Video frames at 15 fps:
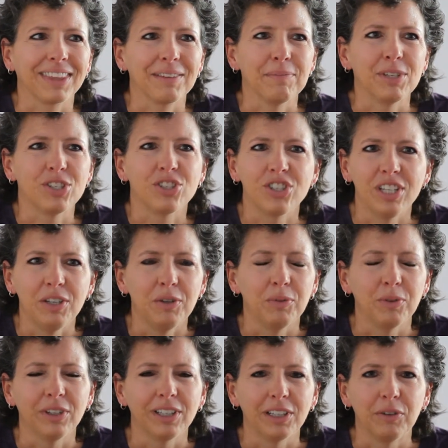But she
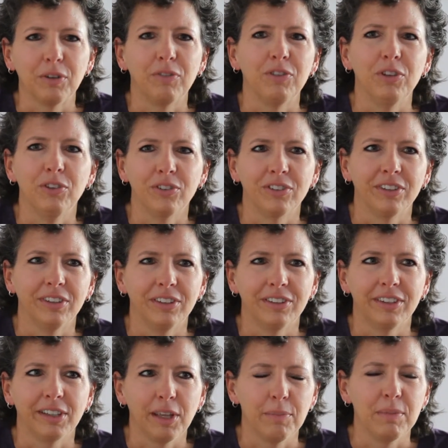really
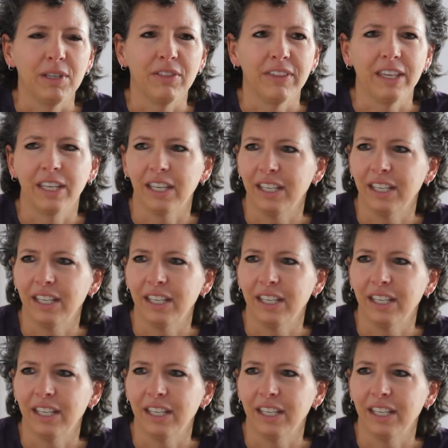refused to let me think